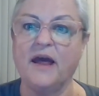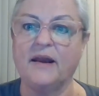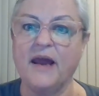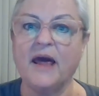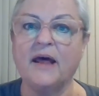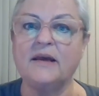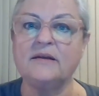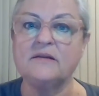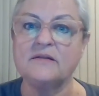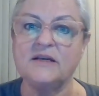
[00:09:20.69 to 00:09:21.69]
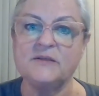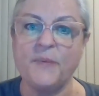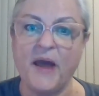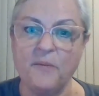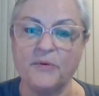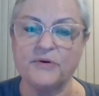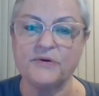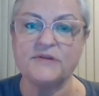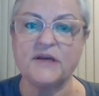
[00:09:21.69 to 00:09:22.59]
edit these papers